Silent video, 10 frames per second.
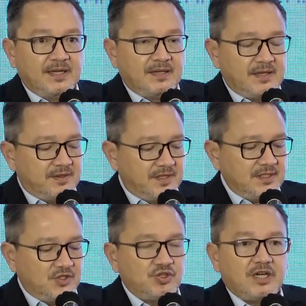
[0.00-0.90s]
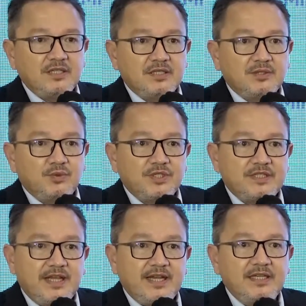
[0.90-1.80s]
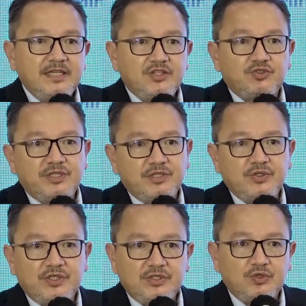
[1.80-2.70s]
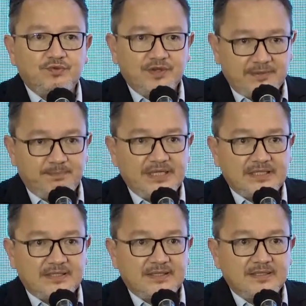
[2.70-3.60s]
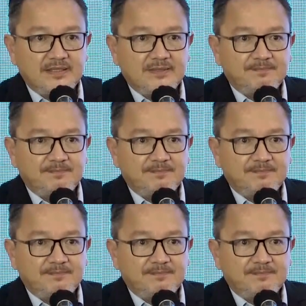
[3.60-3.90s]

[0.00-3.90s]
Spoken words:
Now, this drug was then introduced into Philippines,